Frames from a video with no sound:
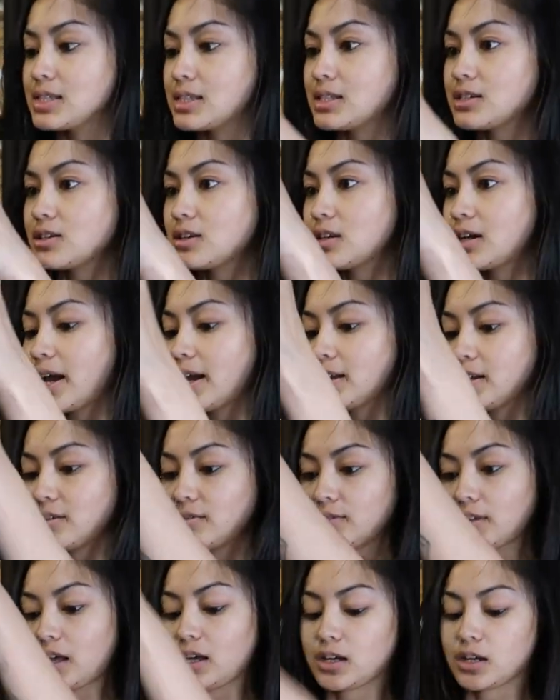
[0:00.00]
These are kind
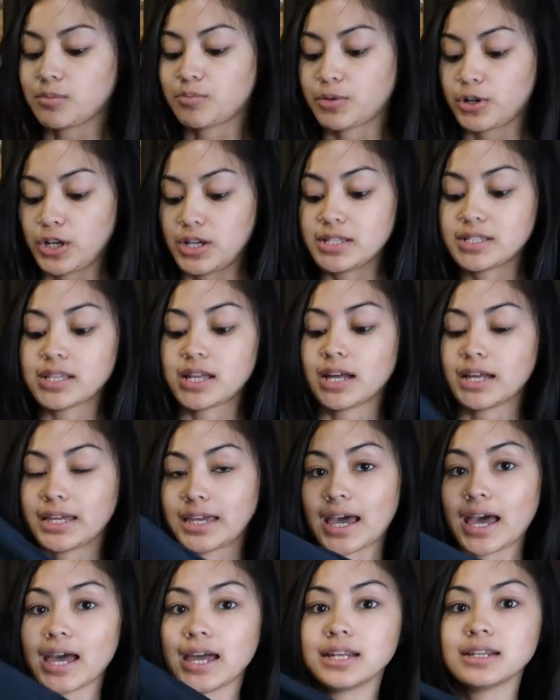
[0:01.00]
of like capris
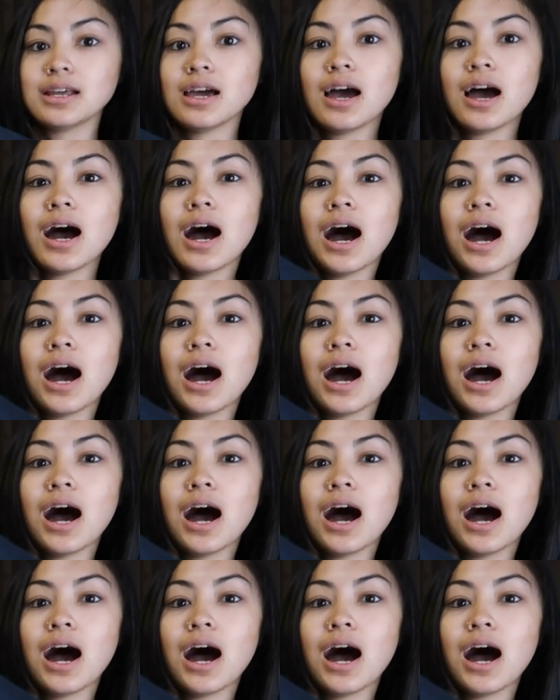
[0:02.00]
again.